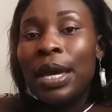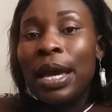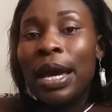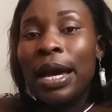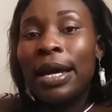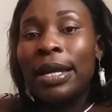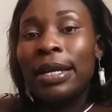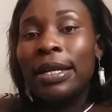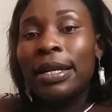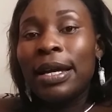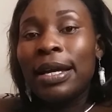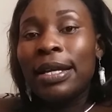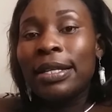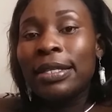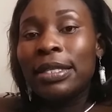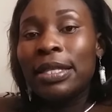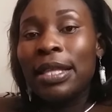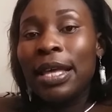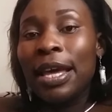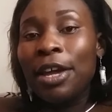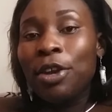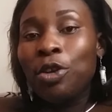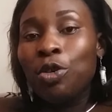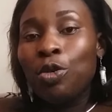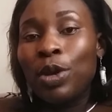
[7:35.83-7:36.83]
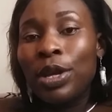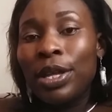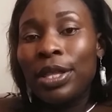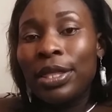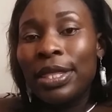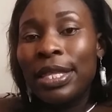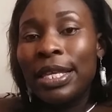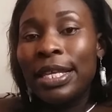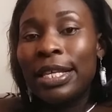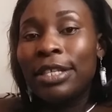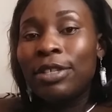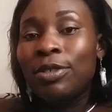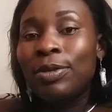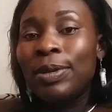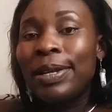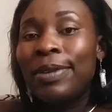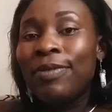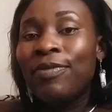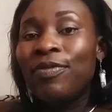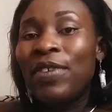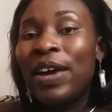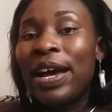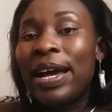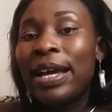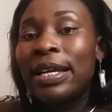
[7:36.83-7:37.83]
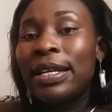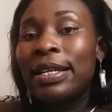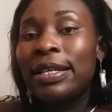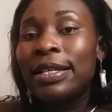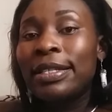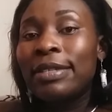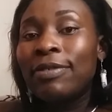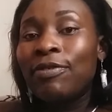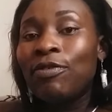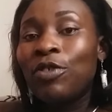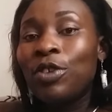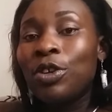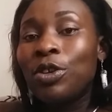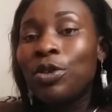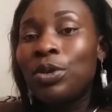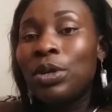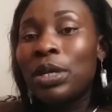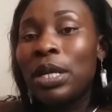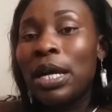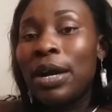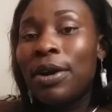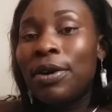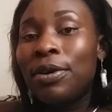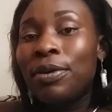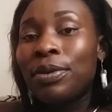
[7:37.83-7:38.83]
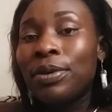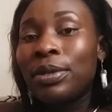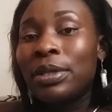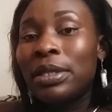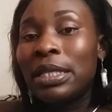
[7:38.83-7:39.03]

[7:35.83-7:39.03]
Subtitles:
And as they're doing this, we'll find for you now,